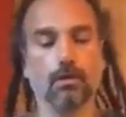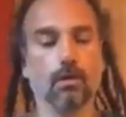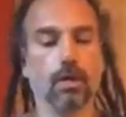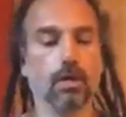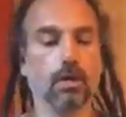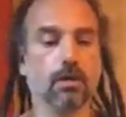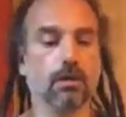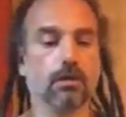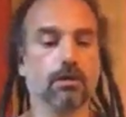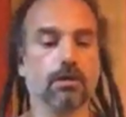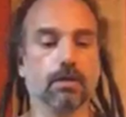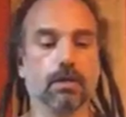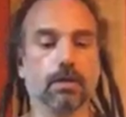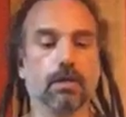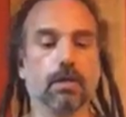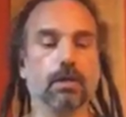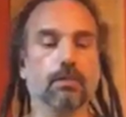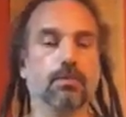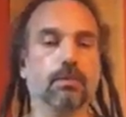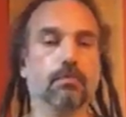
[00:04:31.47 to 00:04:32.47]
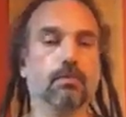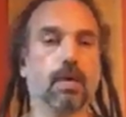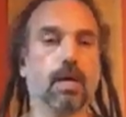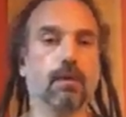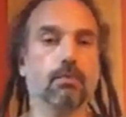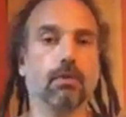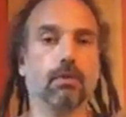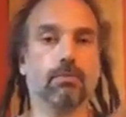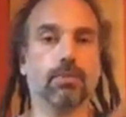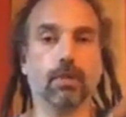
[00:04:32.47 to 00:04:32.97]
One other thing to keep in
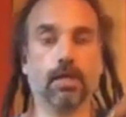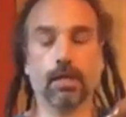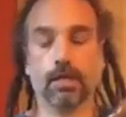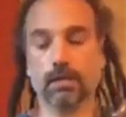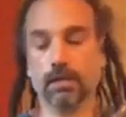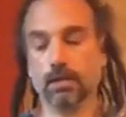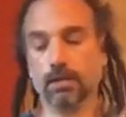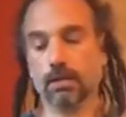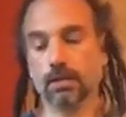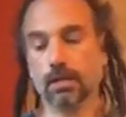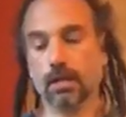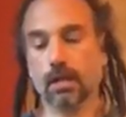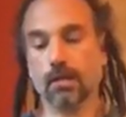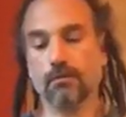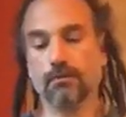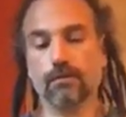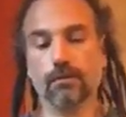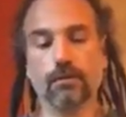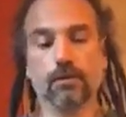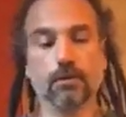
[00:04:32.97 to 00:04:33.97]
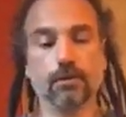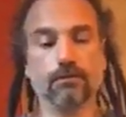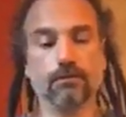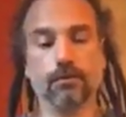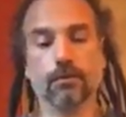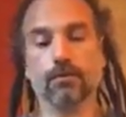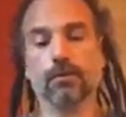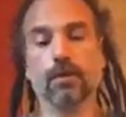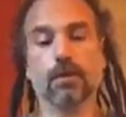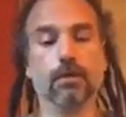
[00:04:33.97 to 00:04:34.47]
mind while playing this style flute, if
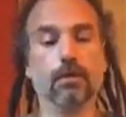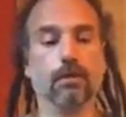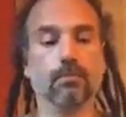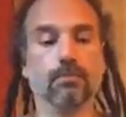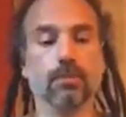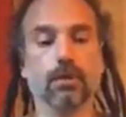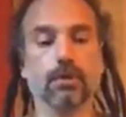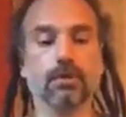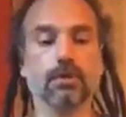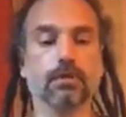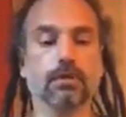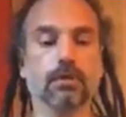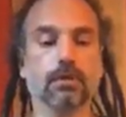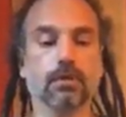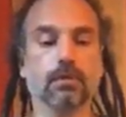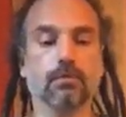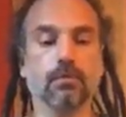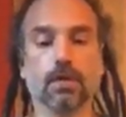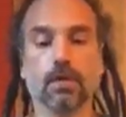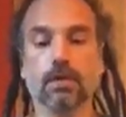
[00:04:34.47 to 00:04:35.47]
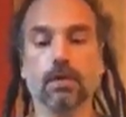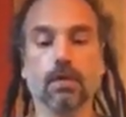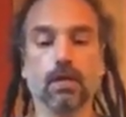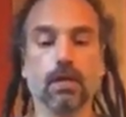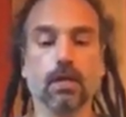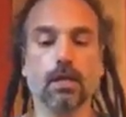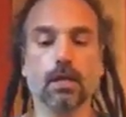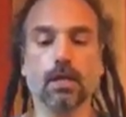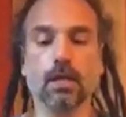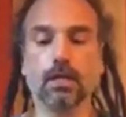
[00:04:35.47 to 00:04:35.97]
you're thinking of purchasing one,
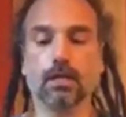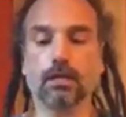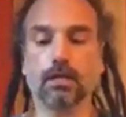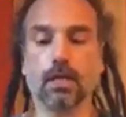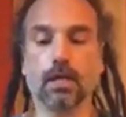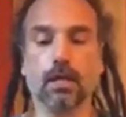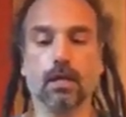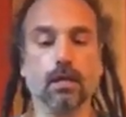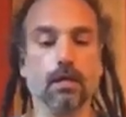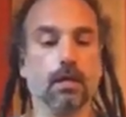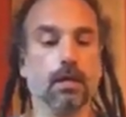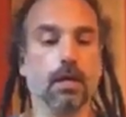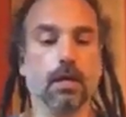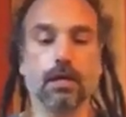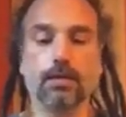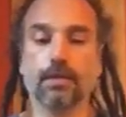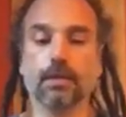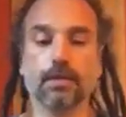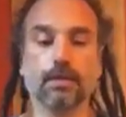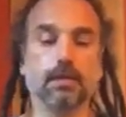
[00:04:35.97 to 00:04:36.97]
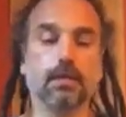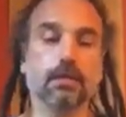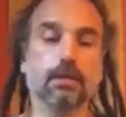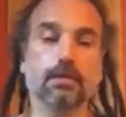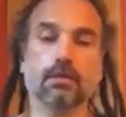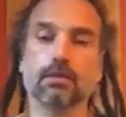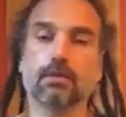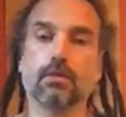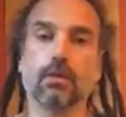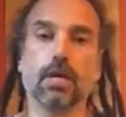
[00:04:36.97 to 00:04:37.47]
is that this thing
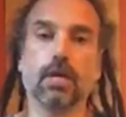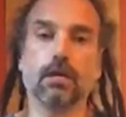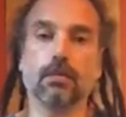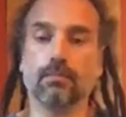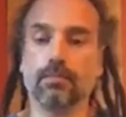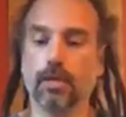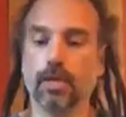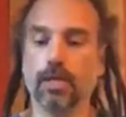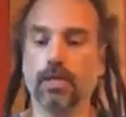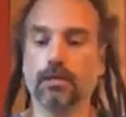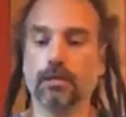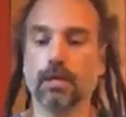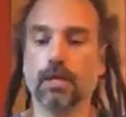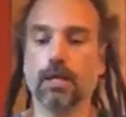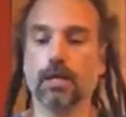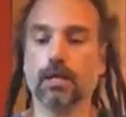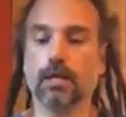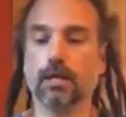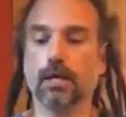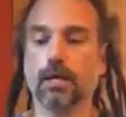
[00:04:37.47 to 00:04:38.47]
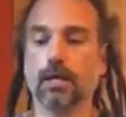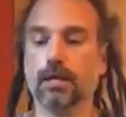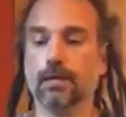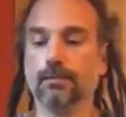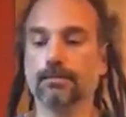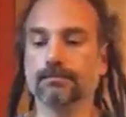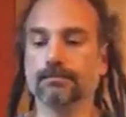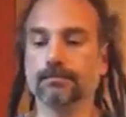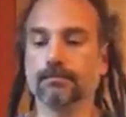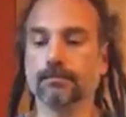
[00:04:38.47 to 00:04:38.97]
is great. It plays like
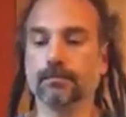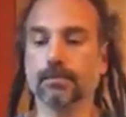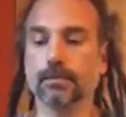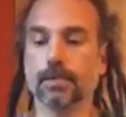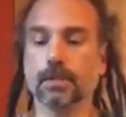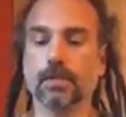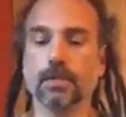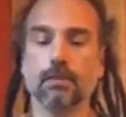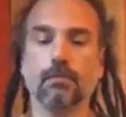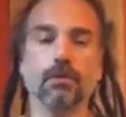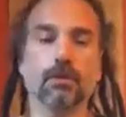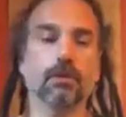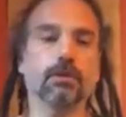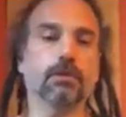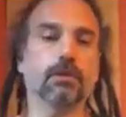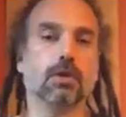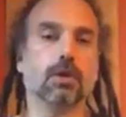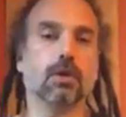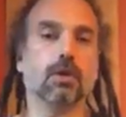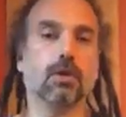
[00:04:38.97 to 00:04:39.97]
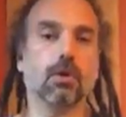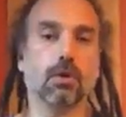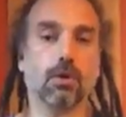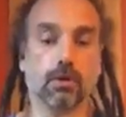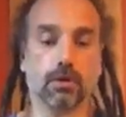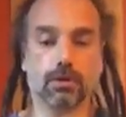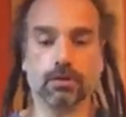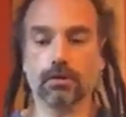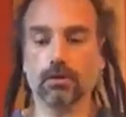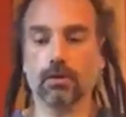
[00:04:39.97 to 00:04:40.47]
similar to
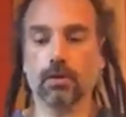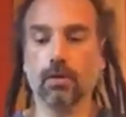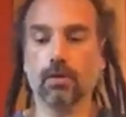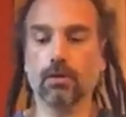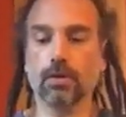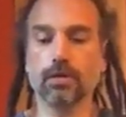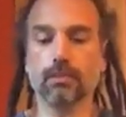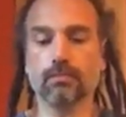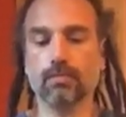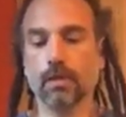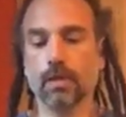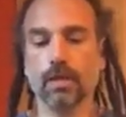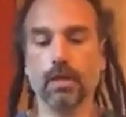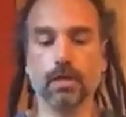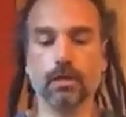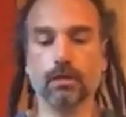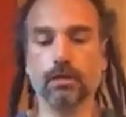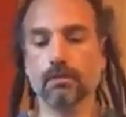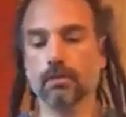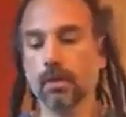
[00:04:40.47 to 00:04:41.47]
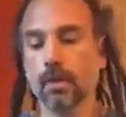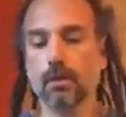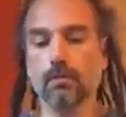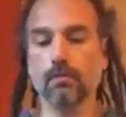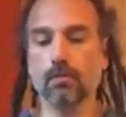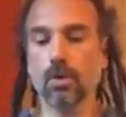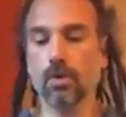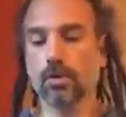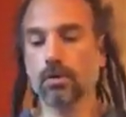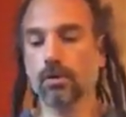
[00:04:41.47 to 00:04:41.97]
chords. You're always playing
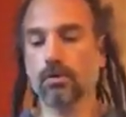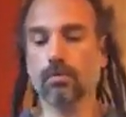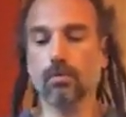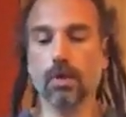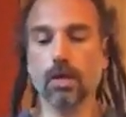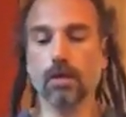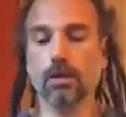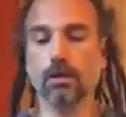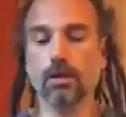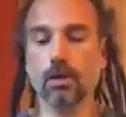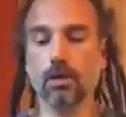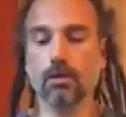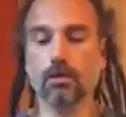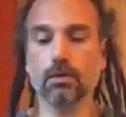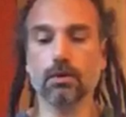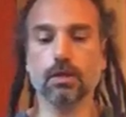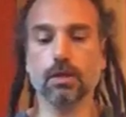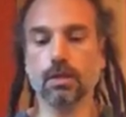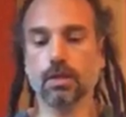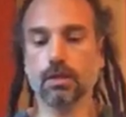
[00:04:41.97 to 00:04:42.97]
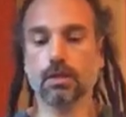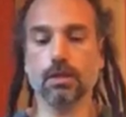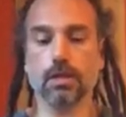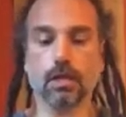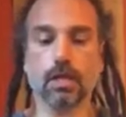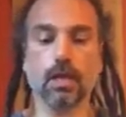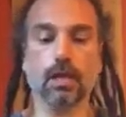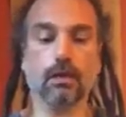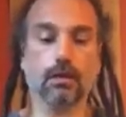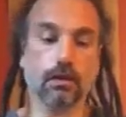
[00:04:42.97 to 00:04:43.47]
more than one note
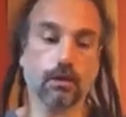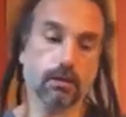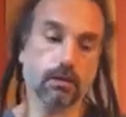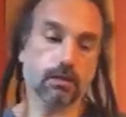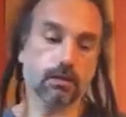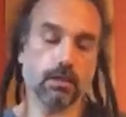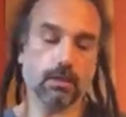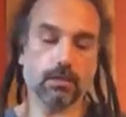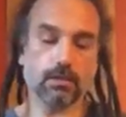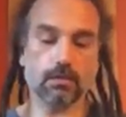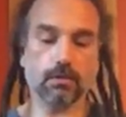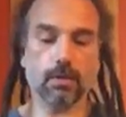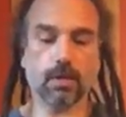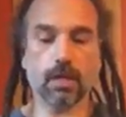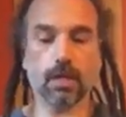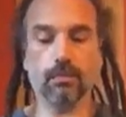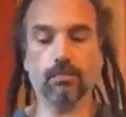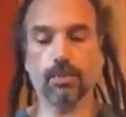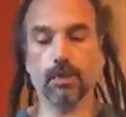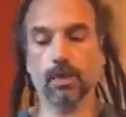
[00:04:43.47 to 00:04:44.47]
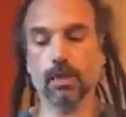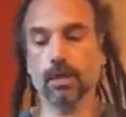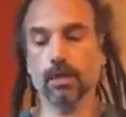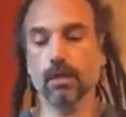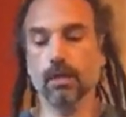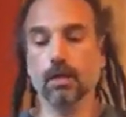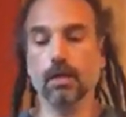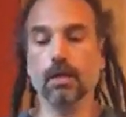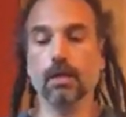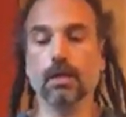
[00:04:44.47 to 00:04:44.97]
together, at least that's the way I play
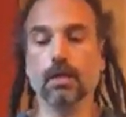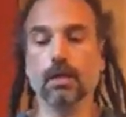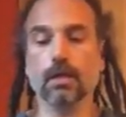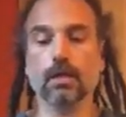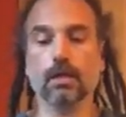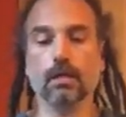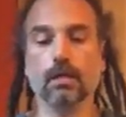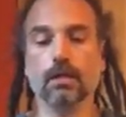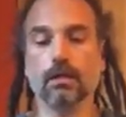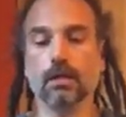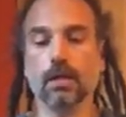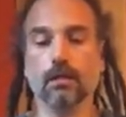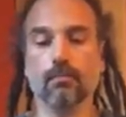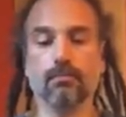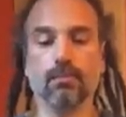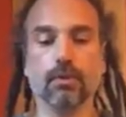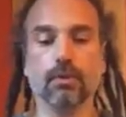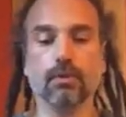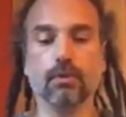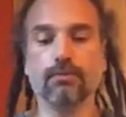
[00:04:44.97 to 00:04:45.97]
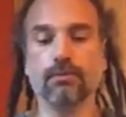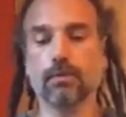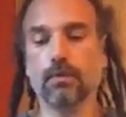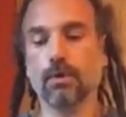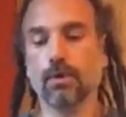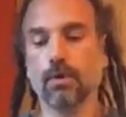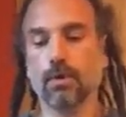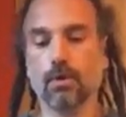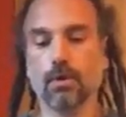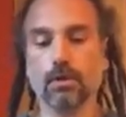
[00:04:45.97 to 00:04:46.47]
it, getting that beautiful
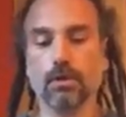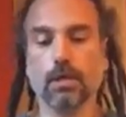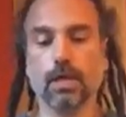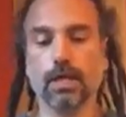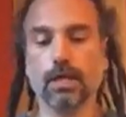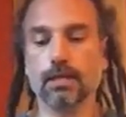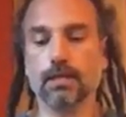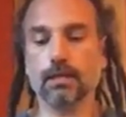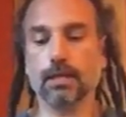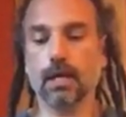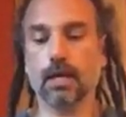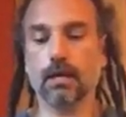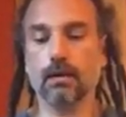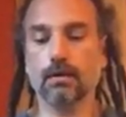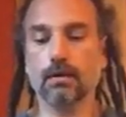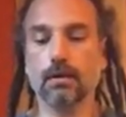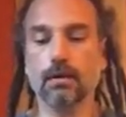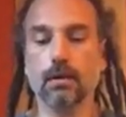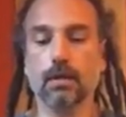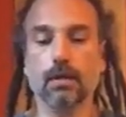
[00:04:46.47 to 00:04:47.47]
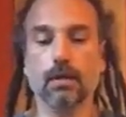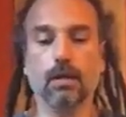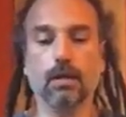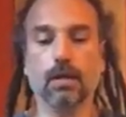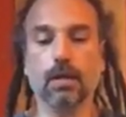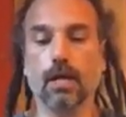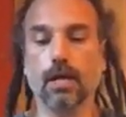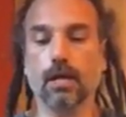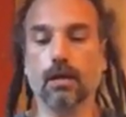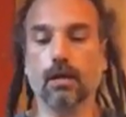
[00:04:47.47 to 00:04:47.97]
chord-like sound
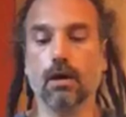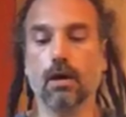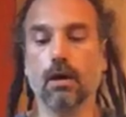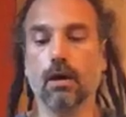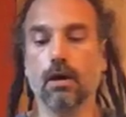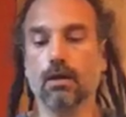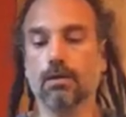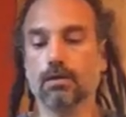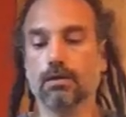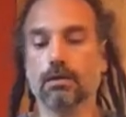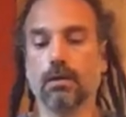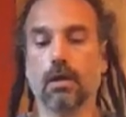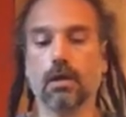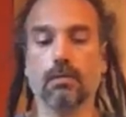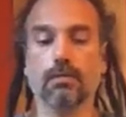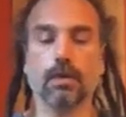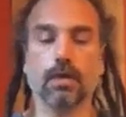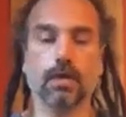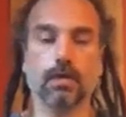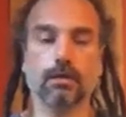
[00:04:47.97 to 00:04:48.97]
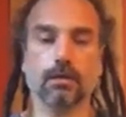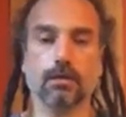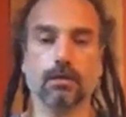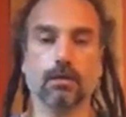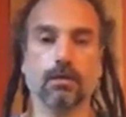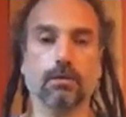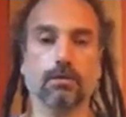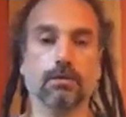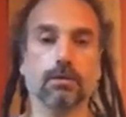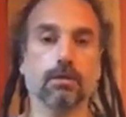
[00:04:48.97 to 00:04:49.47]
and all those harmonizing
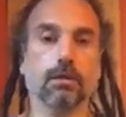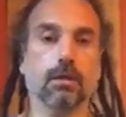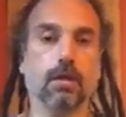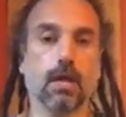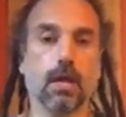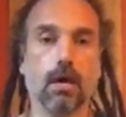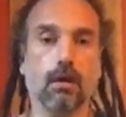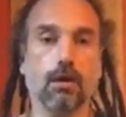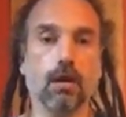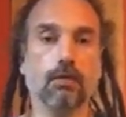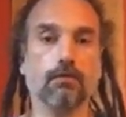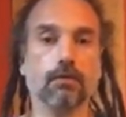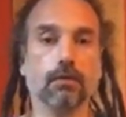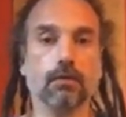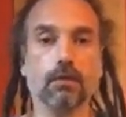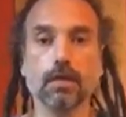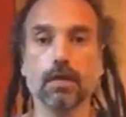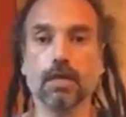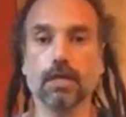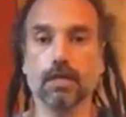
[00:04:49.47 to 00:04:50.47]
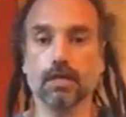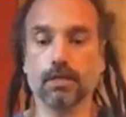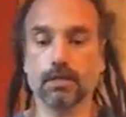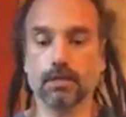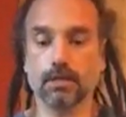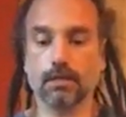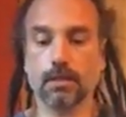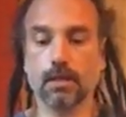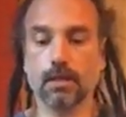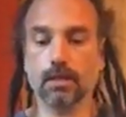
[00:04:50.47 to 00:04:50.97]
notes. However, it
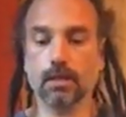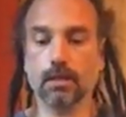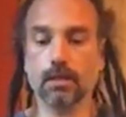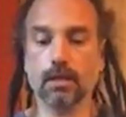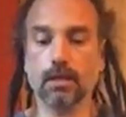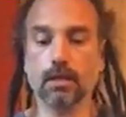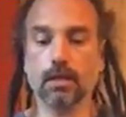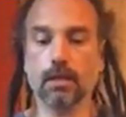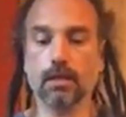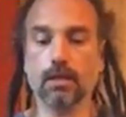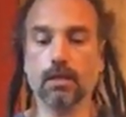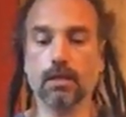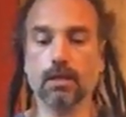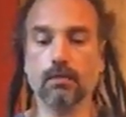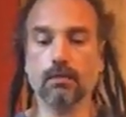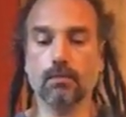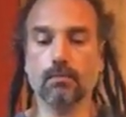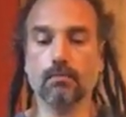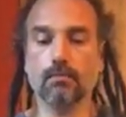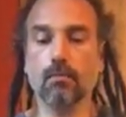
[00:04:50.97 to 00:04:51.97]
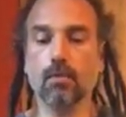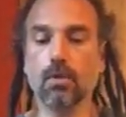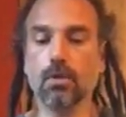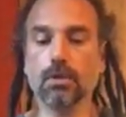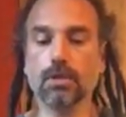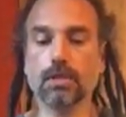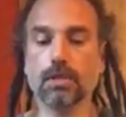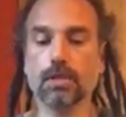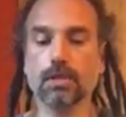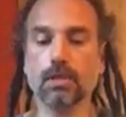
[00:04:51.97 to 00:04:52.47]
is
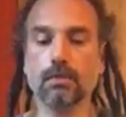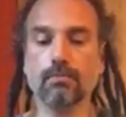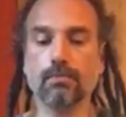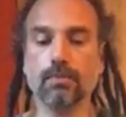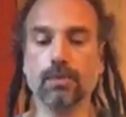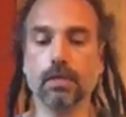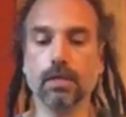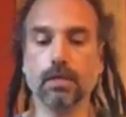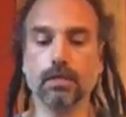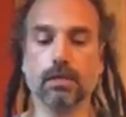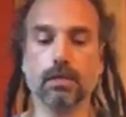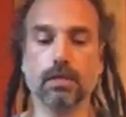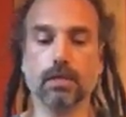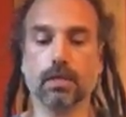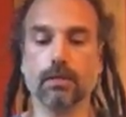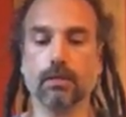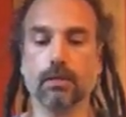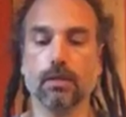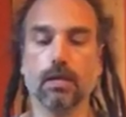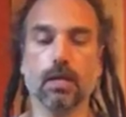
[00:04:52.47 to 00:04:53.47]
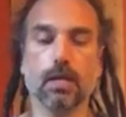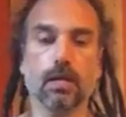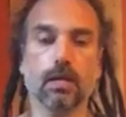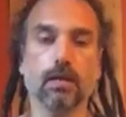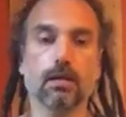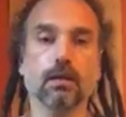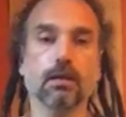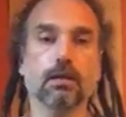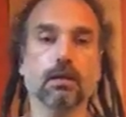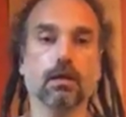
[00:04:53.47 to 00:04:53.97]
more simplistic
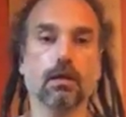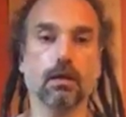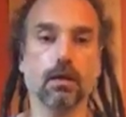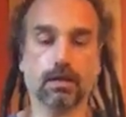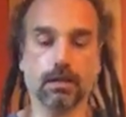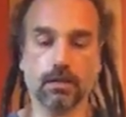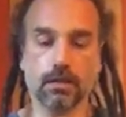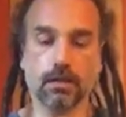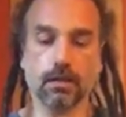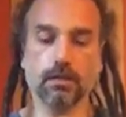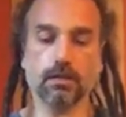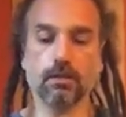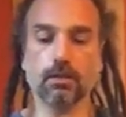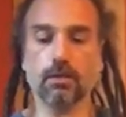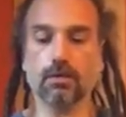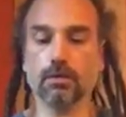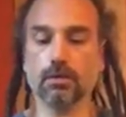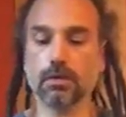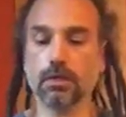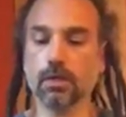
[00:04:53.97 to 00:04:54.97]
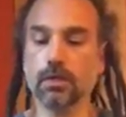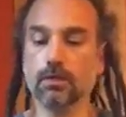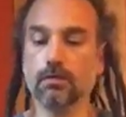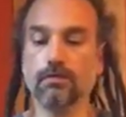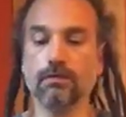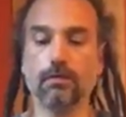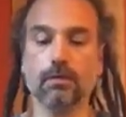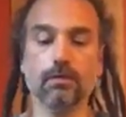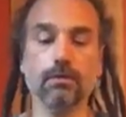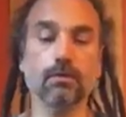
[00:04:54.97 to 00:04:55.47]
than a 6-hole single
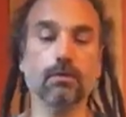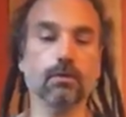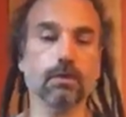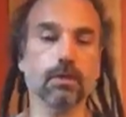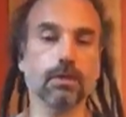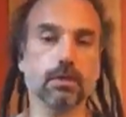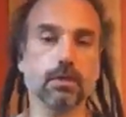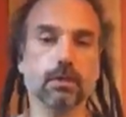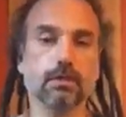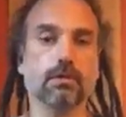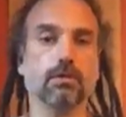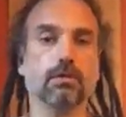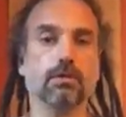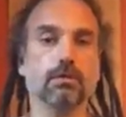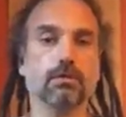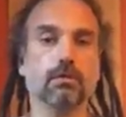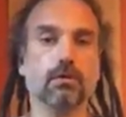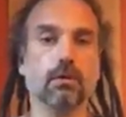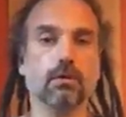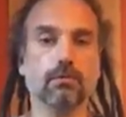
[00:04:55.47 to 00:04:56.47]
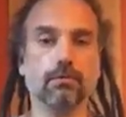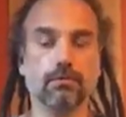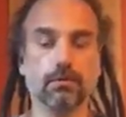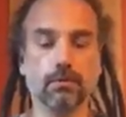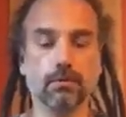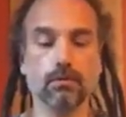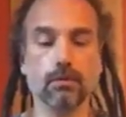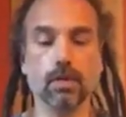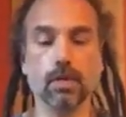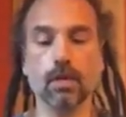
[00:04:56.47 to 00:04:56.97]
flute or a 6-hole drone
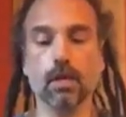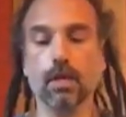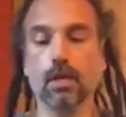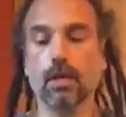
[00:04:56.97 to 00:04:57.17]
flute.